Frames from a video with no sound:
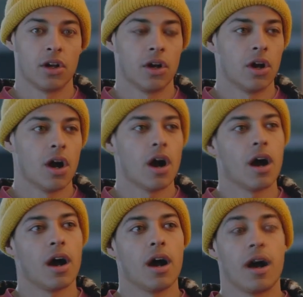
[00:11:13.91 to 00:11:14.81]
Leo
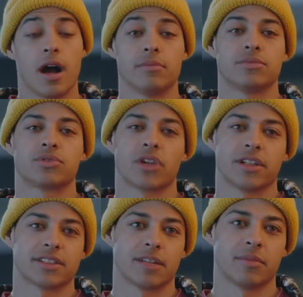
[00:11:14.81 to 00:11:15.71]
tells her that he is
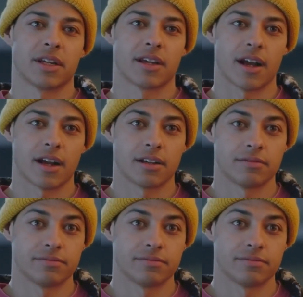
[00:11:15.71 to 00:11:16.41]
here to sell his car to